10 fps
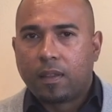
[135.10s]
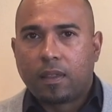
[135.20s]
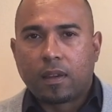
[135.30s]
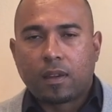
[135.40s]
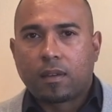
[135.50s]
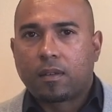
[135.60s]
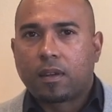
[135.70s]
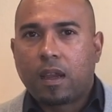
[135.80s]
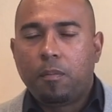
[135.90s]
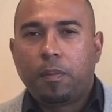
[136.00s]
the
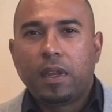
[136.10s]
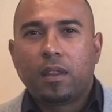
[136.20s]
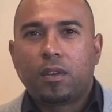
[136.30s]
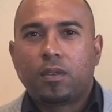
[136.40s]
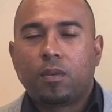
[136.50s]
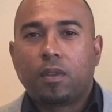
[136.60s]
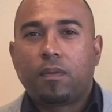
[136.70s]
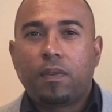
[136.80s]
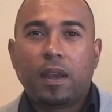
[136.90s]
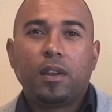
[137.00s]
company or the
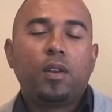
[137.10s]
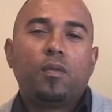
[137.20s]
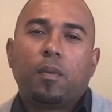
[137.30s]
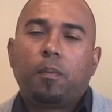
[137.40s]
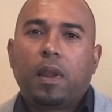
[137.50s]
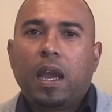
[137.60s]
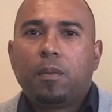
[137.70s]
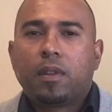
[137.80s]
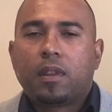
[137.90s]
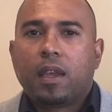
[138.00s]
funder you've applied
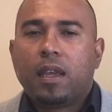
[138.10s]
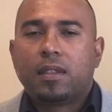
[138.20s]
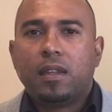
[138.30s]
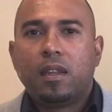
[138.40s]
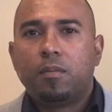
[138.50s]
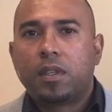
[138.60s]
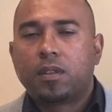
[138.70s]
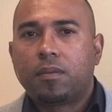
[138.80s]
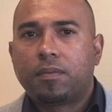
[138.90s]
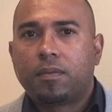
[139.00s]
with has a limit
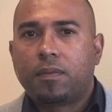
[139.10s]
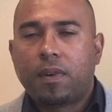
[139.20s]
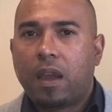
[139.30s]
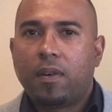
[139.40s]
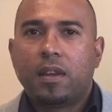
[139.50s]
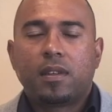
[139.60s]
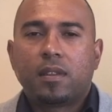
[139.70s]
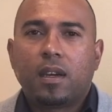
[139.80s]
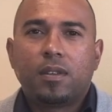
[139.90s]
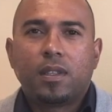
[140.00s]
of
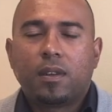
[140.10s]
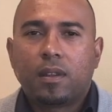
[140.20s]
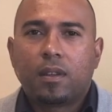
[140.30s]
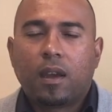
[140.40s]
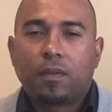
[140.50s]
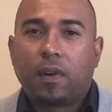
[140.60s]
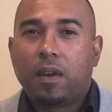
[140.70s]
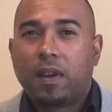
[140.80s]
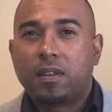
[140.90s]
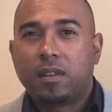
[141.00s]
500,000
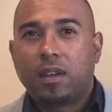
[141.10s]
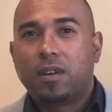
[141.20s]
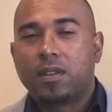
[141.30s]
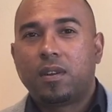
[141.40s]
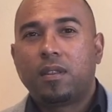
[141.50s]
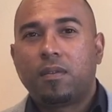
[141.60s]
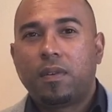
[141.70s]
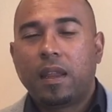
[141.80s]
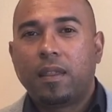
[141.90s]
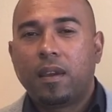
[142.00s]
on the
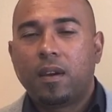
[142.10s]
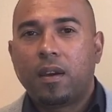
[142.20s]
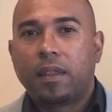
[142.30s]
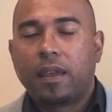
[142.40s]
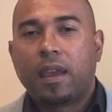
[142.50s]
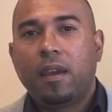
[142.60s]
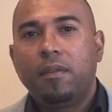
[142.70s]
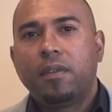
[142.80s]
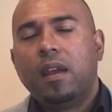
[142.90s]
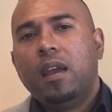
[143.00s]
fund they
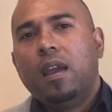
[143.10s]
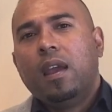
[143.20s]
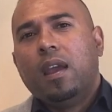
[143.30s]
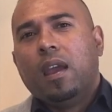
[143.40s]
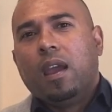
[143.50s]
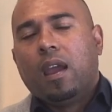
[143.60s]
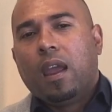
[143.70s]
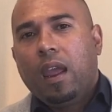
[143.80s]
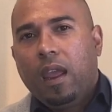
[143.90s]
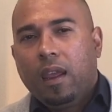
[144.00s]
have,
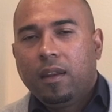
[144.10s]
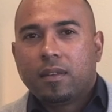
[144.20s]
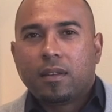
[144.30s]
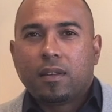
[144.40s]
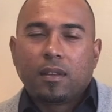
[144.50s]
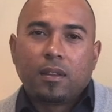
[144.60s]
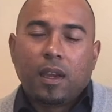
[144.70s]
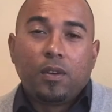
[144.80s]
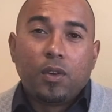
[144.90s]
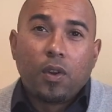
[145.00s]
and
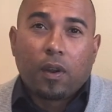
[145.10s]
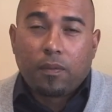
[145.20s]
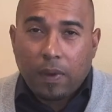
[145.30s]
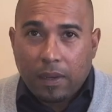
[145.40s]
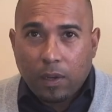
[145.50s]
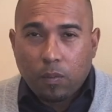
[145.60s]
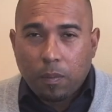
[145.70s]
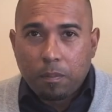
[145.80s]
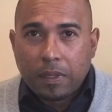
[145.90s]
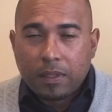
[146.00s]
they do not fund
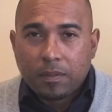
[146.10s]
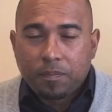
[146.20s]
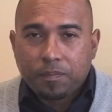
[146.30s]
equipment.